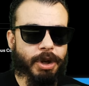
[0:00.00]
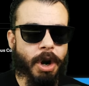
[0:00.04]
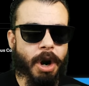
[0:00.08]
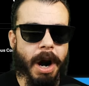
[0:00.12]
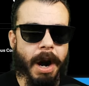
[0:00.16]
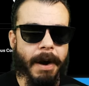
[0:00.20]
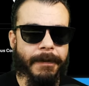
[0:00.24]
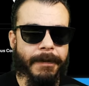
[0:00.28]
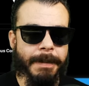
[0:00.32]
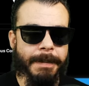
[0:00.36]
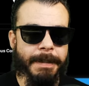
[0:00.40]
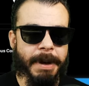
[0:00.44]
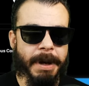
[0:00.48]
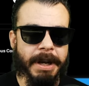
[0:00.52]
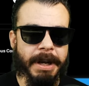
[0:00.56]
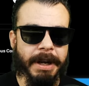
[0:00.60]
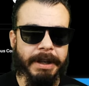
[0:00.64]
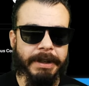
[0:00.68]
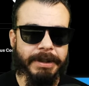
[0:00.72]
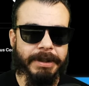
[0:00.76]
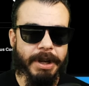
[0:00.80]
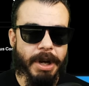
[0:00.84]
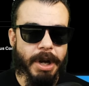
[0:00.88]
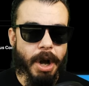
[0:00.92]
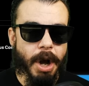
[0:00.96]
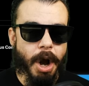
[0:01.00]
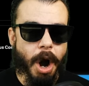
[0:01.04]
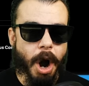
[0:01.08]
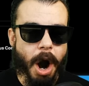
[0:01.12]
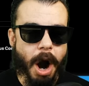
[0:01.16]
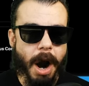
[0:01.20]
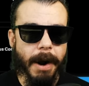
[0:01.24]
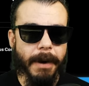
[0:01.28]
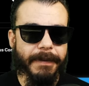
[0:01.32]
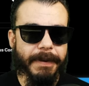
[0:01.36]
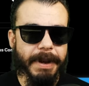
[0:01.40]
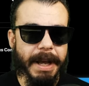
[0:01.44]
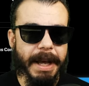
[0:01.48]
Harvey, because
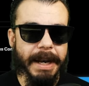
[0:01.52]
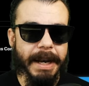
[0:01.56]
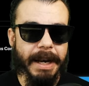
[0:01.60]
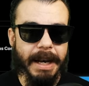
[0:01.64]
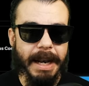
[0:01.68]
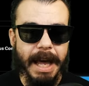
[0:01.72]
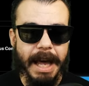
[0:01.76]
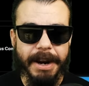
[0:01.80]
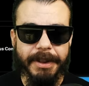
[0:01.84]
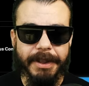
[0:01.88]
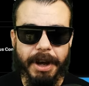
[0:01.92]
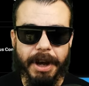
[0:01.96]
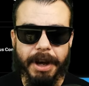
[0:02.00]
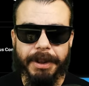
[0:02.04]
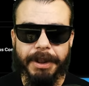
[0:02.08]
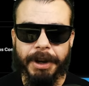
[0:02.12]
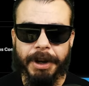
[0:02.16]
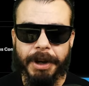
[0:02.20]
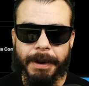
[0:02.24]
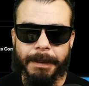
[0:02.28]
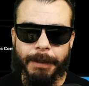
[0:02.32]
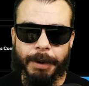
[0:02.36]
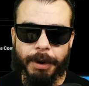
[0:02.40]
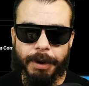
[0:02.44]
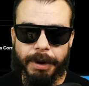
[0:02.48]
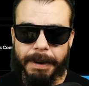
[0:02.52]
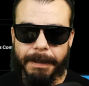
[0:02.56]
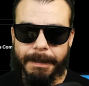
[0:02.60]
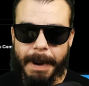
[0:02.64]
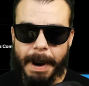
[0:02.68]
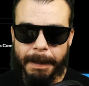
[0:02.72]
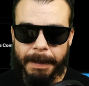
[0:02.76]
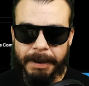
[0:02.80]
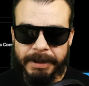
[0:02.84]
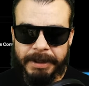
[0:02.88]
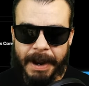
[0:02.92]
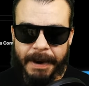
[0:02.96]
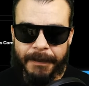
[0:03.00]
Harvey and a lot of the other community
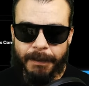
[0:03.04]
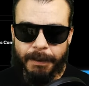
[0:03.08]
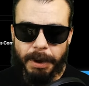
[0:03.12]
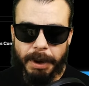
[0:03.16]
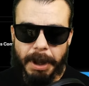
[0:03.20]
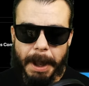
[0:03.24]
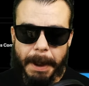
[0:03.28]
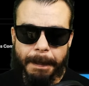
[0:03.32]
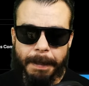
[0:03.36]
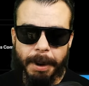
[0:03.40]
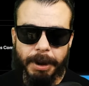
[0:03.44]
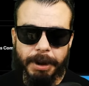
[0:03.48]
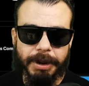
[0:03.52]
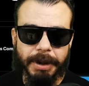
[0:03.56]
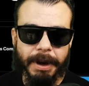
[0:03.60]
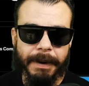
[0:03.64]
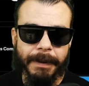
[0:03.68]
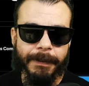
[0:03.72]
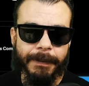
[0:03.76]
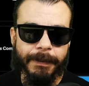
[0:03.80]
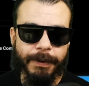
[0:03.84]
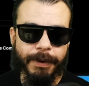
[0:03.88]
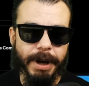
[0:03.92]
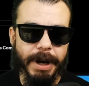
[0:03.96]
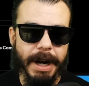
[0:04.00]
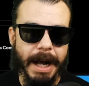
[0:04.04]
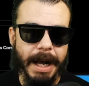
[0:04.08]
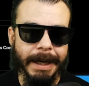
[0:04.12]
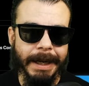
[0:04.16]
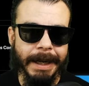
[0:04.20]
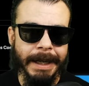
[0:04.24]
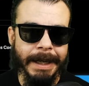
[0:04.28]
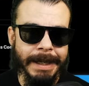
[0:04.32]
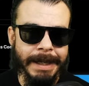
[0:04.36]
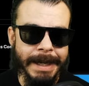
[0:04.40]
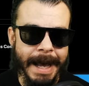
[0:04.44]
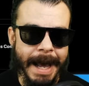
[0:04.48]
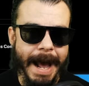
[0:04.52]
members have really put their foot on the
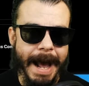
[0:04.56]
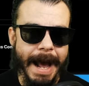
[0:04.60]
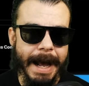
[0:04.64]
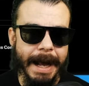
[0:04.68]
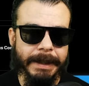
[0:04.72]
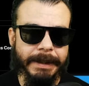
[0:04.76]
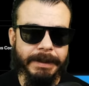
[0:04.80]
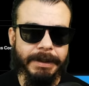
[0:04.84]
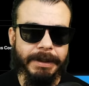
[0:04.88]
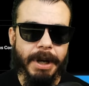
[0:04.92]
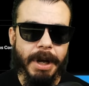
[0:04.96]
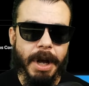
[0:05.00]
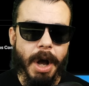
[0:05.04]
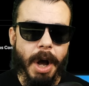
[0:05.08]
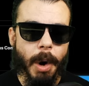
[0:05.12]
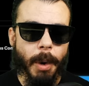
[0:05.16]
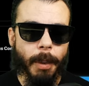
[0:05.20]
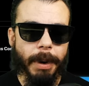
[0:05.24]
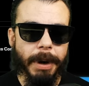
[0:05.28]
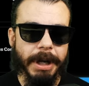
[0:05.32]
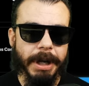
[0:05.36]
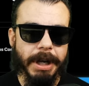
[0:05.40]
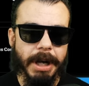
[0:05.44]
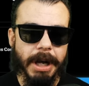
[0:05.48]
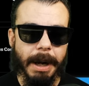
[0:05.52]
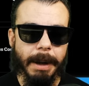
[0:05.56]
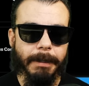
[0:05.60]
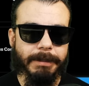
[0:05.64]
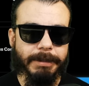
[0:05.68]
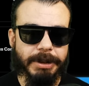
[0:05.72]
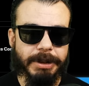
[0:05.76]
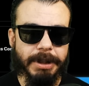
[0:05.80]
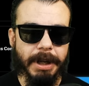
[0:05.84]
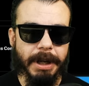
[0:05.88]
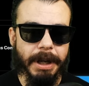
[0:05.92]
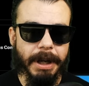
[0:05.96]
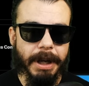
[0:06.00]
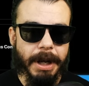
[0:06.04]
gas when it comes
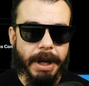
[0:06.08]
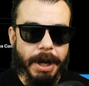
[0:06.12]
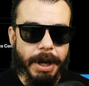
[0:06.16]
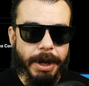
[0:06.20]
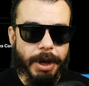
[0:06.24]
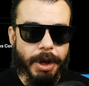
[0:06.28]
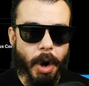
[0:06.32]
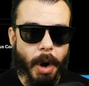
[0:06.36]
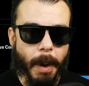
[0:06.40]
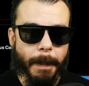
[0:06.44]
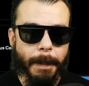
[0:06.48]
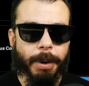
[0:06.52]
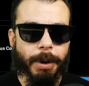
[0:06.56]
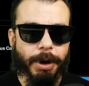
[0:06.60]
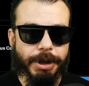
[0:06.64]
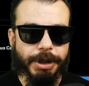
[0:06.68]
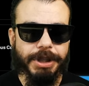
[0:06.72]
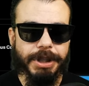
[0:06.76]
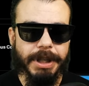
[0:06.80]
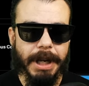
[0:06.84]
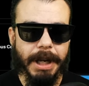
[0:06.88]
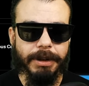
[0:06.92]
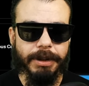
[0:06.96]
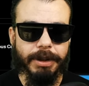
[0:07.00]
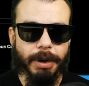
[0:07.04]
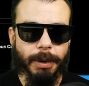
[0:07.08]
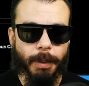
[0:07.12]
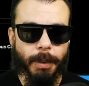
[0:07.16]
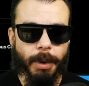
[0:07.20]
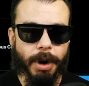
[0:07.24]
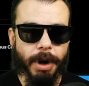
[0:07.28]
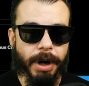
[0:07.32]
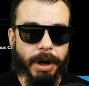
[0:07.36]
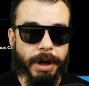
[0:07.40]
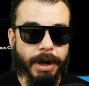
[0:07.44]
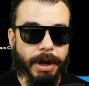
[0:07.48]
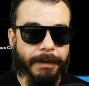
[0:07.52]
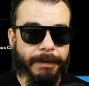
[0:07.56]
to, you know, pushing out the
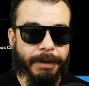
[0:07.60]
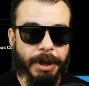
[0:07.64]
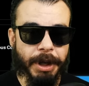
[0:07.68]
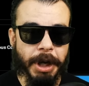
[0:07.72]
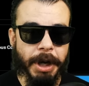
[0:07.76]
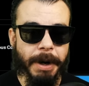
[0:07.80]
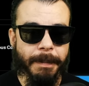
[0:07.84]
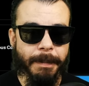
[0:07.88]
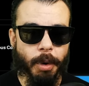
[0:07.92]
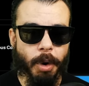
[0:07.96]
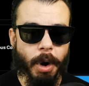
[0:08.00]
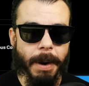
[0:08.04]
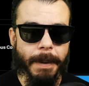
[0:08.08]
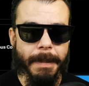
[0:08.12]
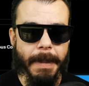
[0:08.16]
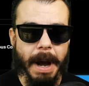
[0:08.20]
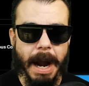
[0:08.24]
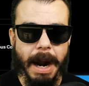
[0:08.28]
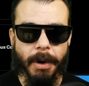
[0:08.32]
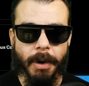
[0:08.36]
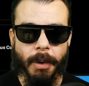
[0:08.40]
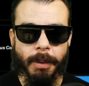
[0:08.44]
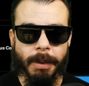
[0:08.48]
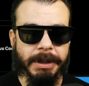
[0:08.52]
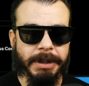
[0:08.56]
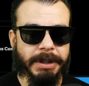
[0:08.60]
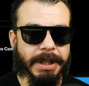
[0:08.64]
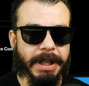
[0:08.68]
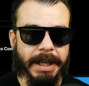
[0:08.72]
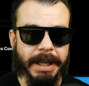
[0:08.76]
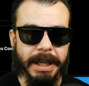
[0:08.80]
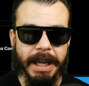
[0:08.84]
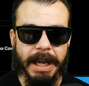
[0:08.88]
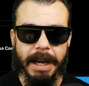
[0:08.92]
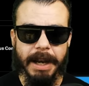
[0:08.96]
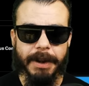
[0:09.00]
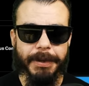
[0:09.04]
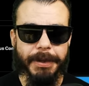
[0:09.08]
word of the good boy Myro. We've seen
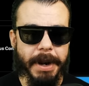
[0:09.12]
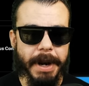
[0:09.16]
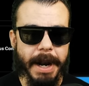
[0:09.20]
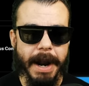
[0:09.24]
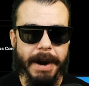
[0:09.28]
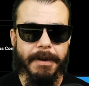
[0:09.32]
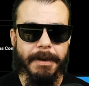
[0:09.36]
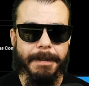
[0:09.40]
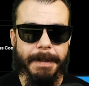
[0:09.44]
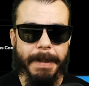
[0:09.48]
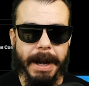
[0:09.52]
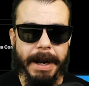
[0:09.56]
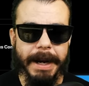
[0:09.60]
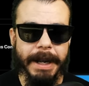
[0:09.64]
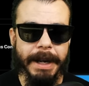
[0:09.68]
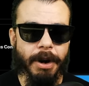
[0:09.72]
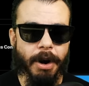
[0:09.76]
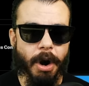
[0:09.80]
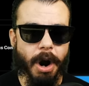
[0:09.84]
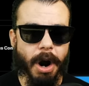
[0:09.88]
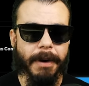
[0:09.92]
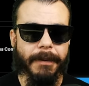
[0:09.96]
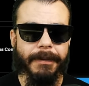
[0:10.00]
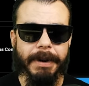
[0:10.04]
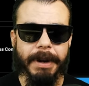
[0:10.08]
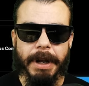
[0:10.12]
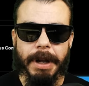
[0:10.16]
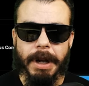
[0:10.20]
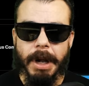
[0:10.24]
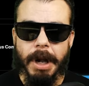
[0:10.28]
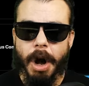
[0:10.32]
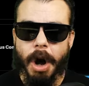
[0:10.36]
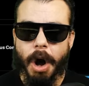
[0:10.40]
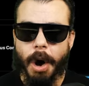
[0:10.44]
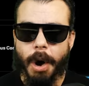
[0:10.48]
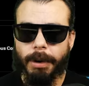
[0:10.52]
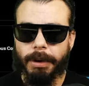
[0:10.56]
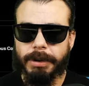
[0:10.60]
Keith and everybody and Harvey
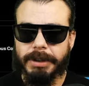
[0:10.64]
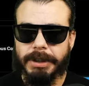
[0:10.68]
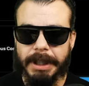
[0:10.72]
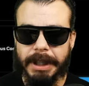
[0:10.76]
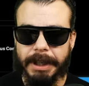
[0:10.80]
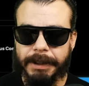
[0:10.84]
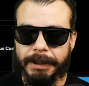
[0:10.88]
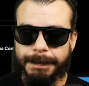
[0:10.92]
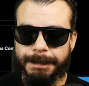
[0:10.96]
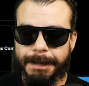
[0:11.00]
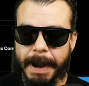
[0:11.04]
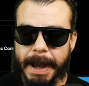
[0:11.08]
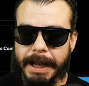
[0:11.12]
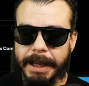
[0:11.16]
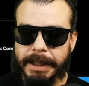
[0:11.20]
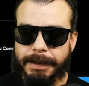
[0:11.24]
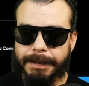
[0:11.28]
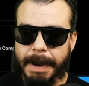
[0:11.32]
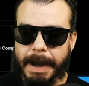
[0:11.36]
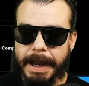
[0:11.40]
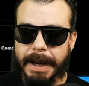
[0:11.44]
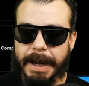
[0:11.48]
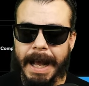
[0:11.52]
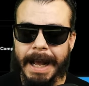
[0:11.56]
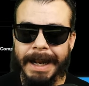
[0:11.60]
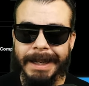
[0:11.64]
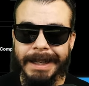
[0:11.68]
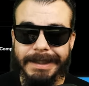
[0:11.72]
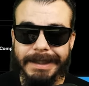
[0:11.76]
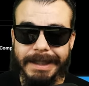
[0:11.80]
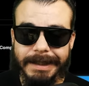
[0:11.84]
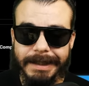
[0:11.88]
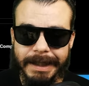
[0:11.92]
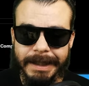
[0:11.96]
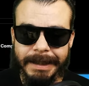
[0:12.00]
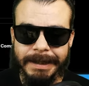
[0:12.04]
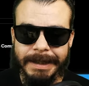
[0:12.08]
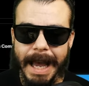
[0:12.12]
hosting the space, man. And this
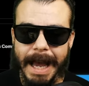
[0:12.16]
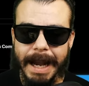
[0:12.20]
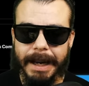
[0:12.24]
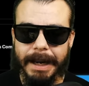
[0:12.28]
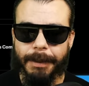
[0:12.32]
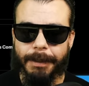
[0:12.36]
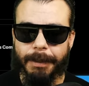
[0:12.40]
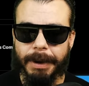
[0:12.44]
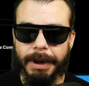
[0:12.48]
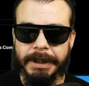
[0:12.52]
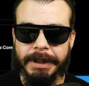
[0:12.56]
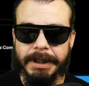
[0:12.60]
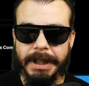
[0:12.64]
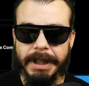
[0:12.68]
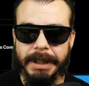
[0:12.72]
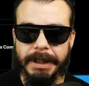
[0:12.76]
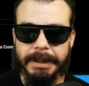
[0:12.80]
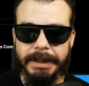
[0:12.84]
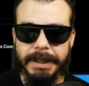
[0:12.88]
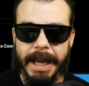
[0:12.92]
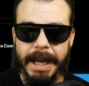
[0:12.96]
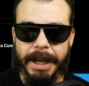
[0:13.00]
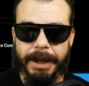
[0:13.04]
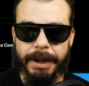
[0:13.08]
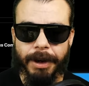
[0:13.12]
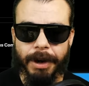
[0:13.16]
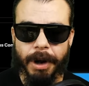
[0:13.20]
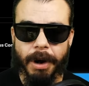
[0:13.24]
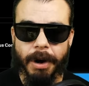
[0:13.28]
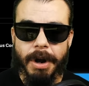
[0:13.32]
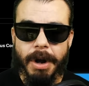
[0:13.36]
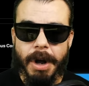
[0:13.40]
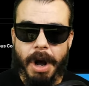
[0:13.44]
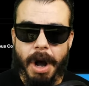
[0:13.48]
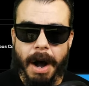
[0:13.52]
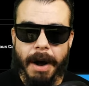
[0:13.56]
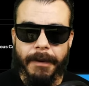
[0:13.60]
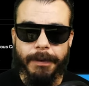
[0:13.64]
is exactly what it's going to take. You know,
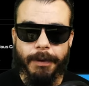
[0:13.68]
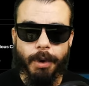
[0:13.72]
of